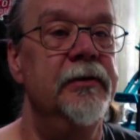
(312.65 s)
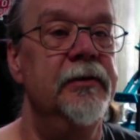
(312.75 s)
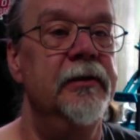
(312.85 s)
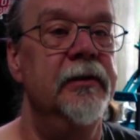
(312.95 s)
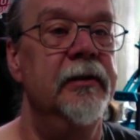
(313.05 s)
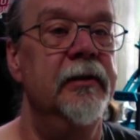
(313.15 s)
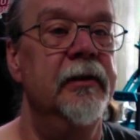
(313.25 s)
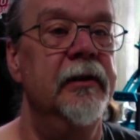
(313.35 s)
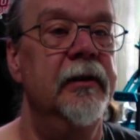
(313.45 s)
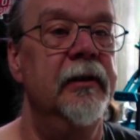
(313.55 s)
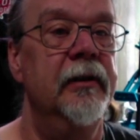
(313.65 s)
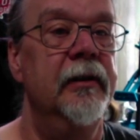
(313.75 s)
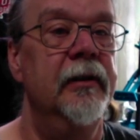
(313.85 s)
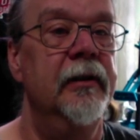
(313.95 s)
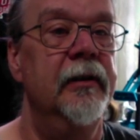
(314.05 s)

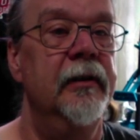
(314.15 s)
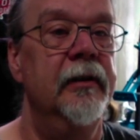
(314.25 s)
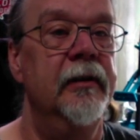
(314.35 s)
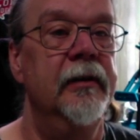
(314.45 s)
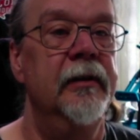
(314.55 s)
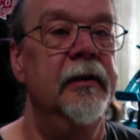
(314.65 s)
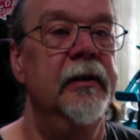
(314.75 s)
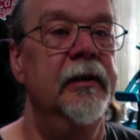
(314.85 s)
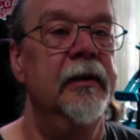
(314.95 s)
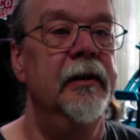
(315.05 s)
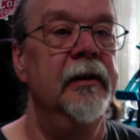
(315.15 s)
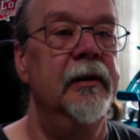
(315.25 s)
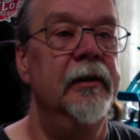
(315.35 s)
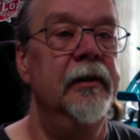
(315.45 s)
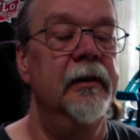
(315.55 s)

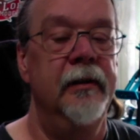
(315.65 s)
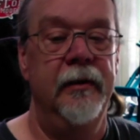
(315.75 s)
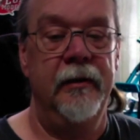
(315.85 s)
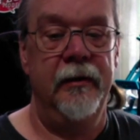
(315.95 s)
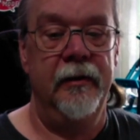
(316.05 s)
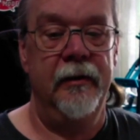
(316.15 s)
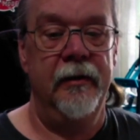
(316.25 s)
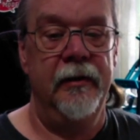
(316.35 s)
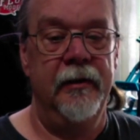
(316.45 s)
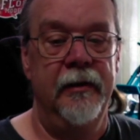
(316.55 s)
Nothing is said.